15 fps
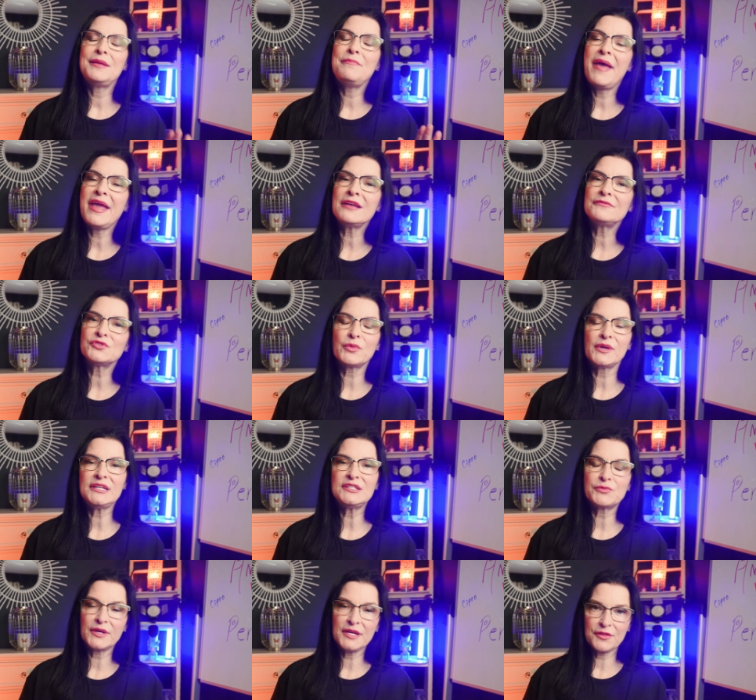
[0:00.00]
May of
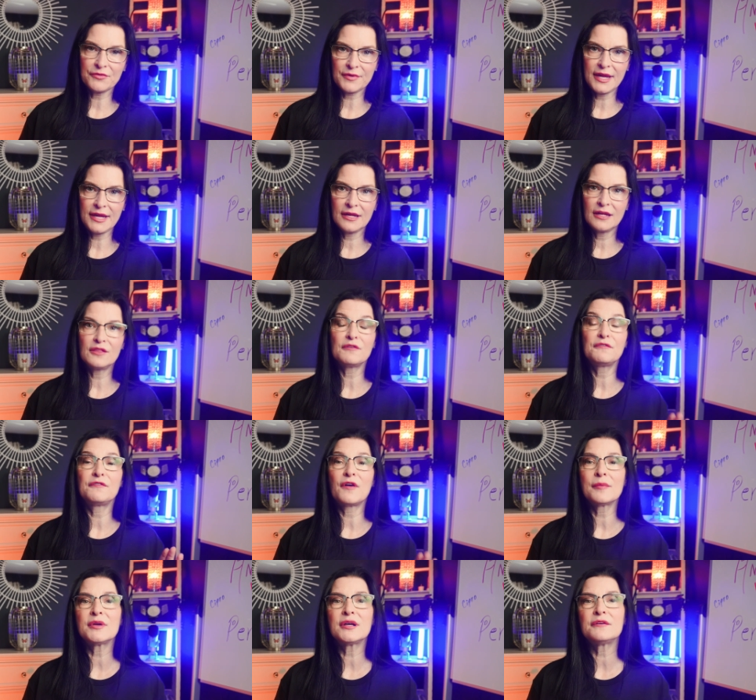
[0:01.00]
2023, the
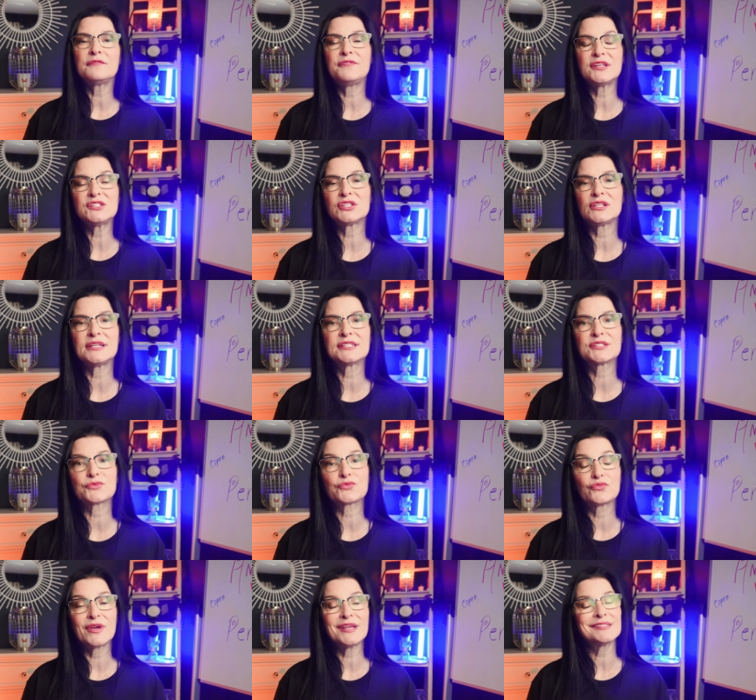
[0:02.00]
Pharmacovigilance
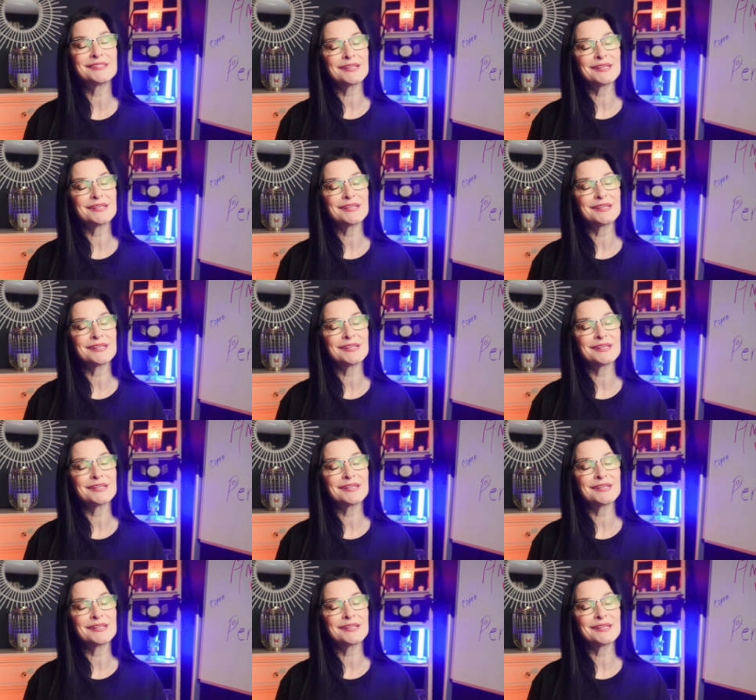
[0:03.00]
Risk